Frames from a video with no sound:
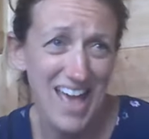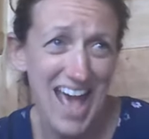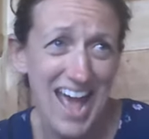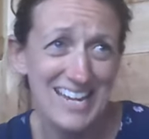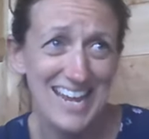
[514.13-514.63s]

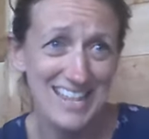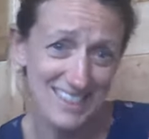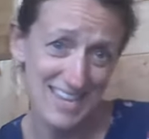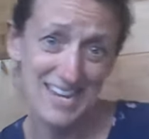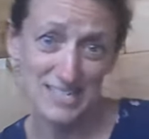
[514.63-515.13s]
And in
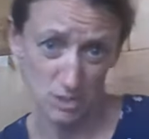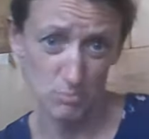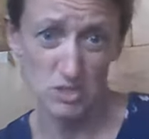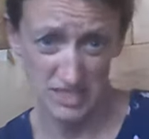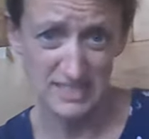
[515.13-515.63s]
these
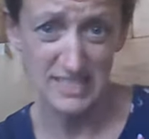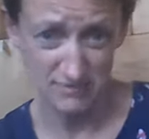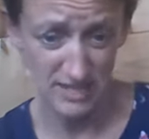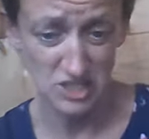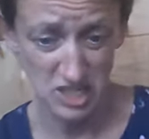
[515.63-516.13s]
communities, these
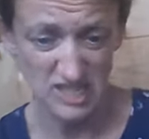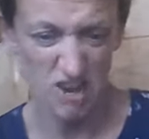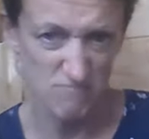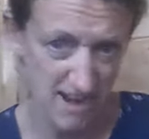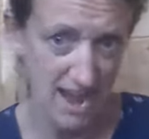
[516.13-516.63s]
villages
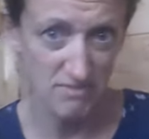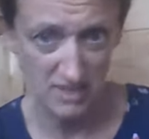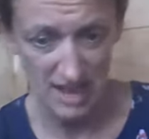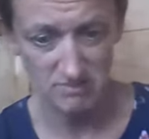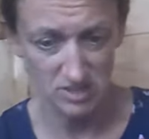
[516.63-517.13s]
around the
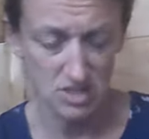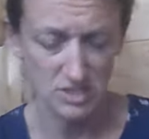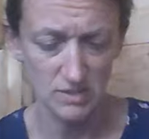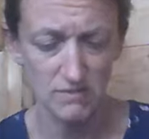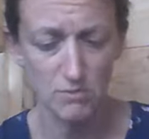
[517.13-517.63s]
outsides
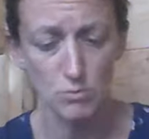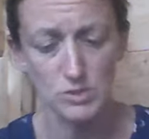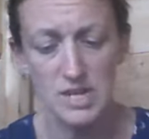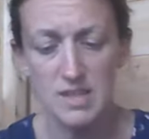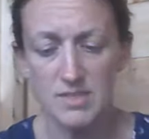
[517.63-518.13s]
of the forts,
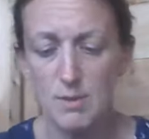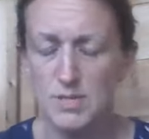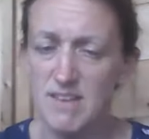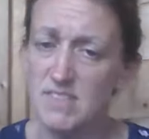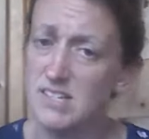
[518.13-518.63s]
they would
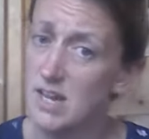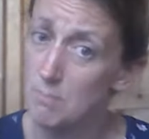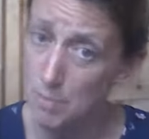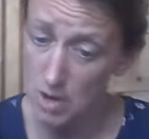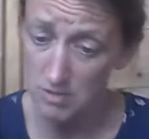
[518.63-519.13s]
have things like
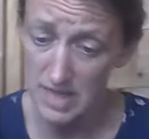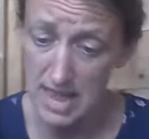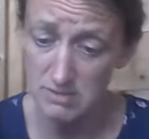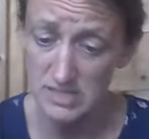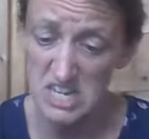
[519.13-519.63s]

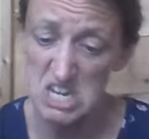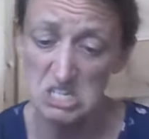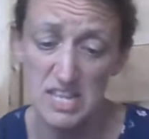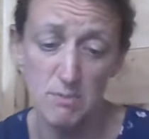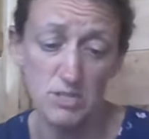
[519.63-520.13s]
bathhouses,
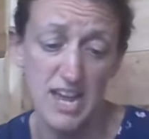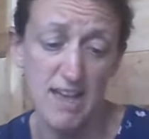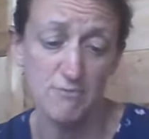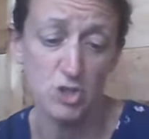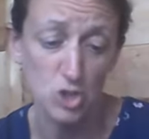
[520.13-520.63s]
they would
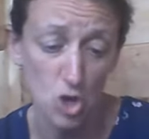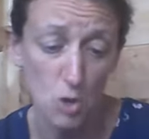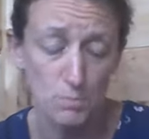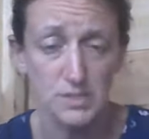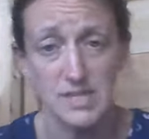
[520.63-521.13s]
have
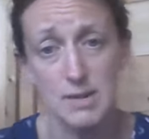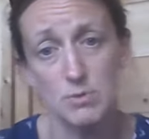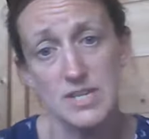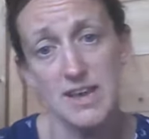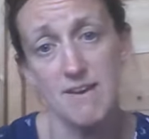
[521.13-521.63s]
shops, they would
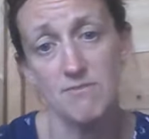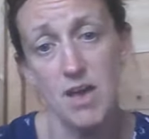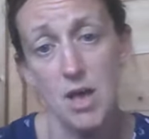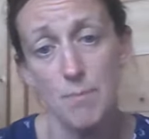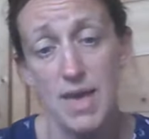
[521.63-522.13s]
have
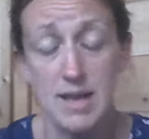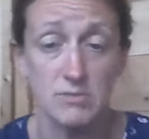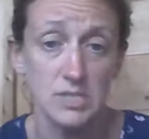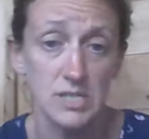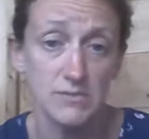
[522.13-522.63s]

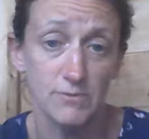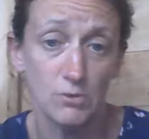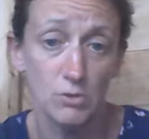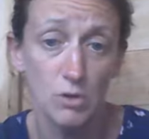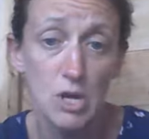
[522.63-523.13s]
houses
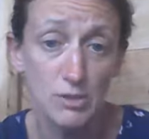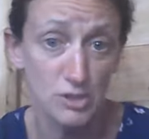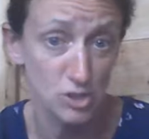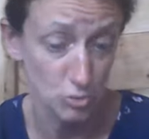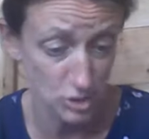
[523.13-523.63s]
for the
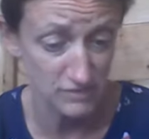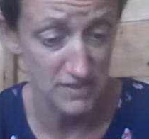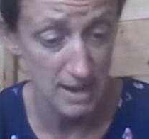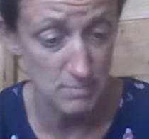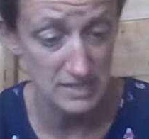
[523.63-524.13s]
soldiers'
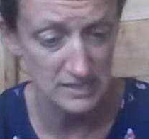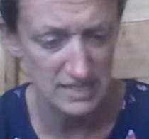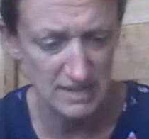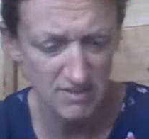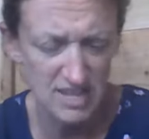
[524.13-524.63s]
families to
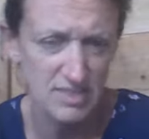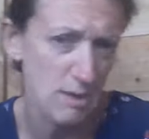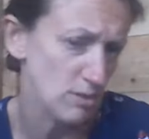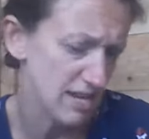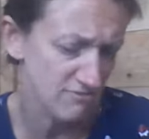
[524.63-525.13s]
live in, they
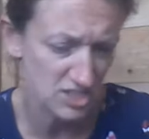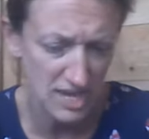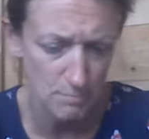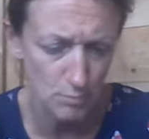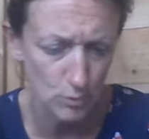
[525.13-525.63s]
would have
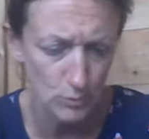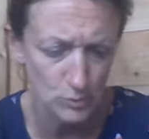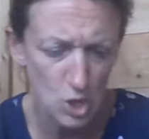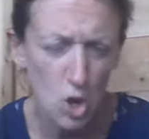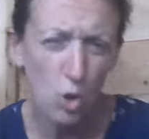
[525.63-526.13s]
temples,
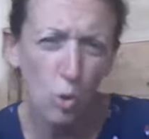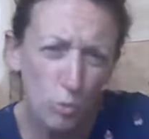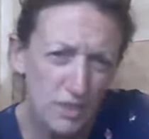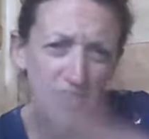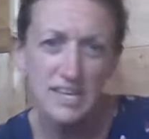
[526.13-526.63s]
all
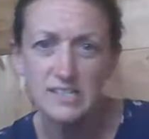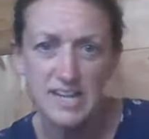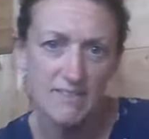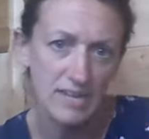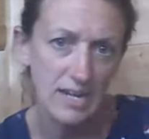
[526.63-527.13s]
the things to
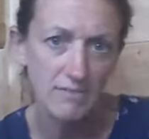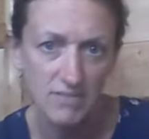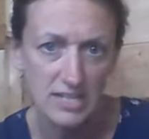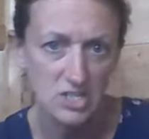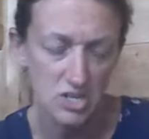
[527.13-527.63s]
have a little
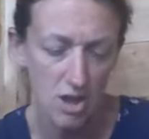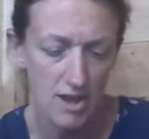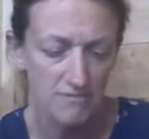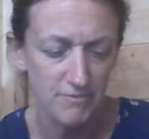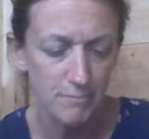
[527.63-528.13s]
village life.